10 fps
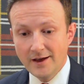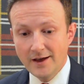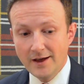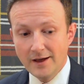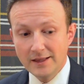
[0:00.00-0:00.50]

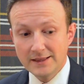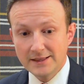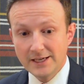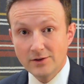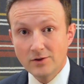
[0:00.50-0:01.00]
Uh,
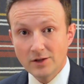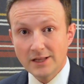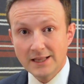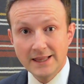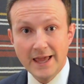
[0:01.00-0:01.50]
legal
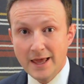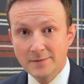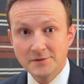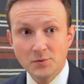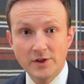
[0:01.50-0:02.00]

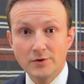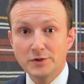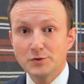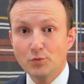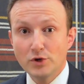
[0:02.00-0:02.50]
claims, whether
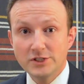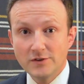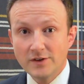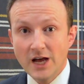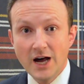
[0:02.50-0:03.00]
it's breach
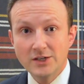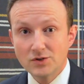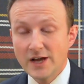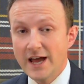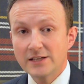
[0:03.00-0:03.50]
of
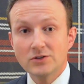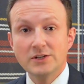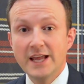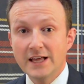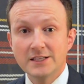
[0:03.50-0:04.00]
contract or
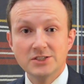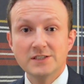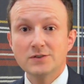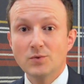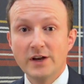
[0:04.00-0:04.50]

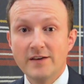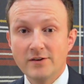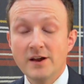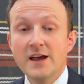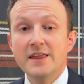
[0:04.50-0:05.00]
negligence or
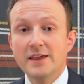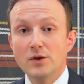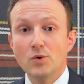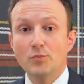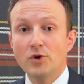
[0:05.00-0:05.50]
whatever, that
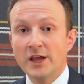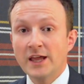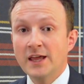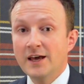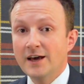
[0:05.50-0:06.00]
you are
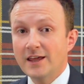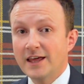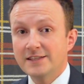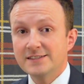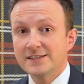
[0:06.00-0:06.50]
bringing
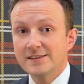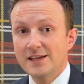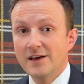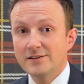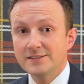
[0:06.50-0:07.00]
against the
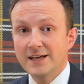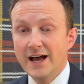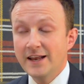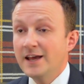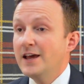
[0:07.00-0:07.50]
other side.